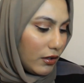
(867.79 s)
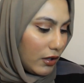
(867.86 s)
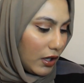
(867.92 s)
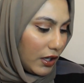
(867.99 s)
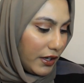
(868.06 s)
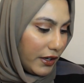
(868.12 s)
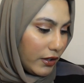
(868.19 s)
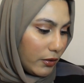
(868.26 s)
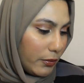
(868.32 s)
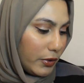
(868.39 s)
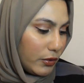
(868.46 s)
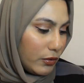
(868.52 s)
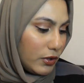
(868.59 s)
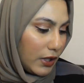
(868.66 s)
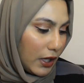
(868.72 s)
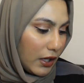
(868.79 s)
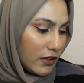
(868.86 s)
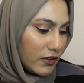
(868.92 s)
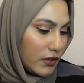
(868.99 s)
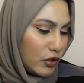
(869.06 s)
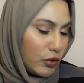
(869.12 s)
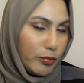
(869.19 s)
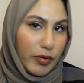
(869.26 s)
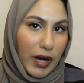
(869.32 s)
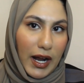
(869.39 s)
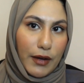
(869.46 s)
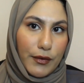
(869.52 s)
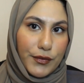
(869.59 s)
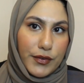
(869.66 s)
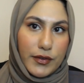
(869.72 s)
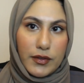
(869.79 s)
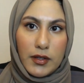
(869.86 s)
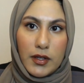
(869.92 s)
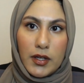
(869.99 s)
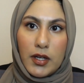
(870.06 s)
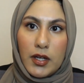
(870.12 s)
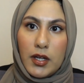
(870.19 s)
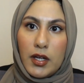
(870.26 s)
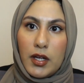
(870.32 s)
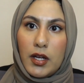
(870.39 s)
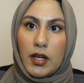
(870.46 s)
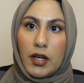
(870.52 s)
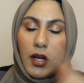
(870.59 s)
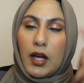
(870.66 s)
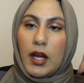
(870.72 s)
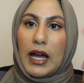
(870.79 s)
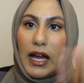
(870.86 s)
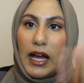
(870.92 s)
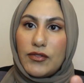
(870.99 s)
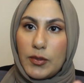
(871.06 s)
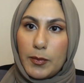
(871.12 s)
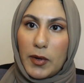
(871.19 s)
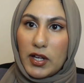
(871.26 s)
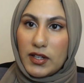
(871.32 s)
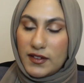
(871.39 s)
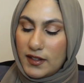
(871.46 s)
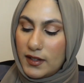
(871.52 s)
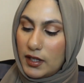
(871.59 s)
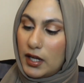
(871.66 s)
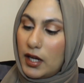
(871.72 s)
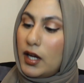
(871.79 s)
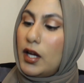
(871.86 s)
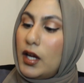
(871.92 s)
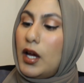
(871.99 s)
I didn't go in order because I do brows after my concealer.